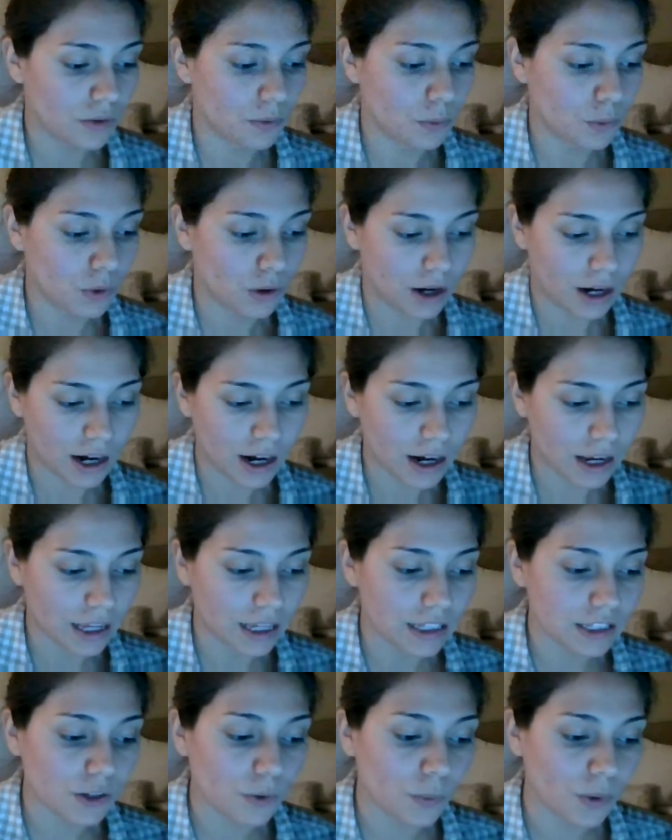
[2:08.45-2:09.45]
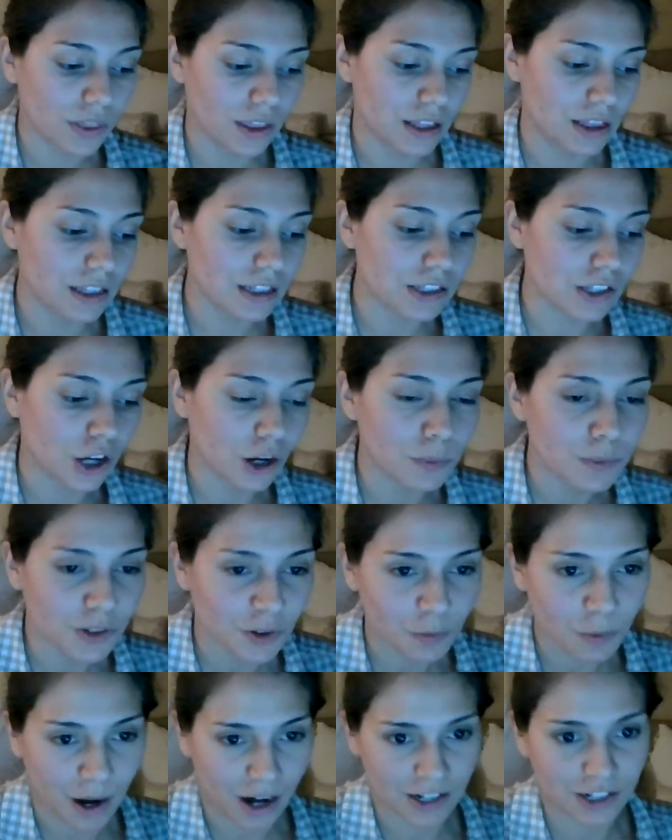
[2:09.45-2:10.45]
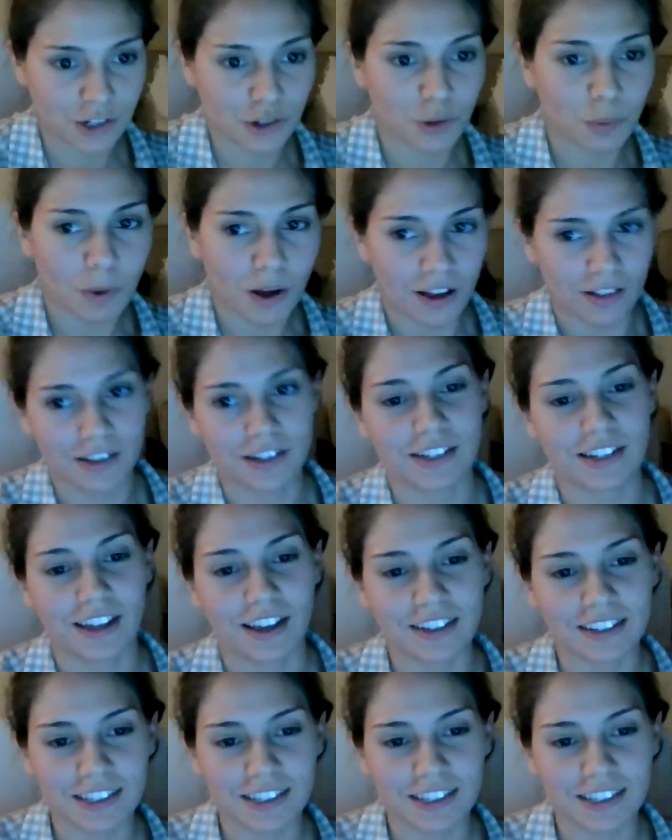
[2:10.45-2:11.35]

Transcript: war is within the scopes of practical politics.